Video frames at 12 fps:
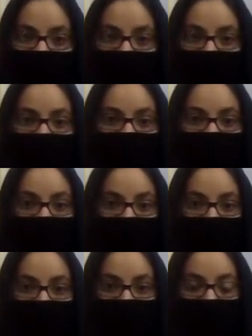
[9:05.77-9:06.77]
We have
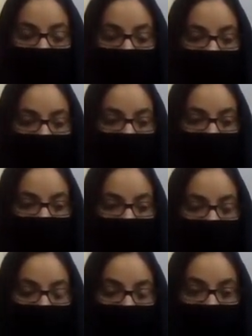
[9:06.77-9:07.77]
counted 1 birds
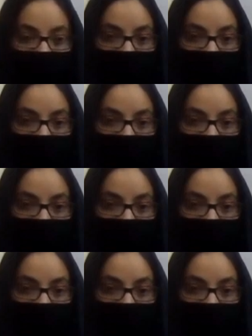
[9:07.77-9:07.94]
which were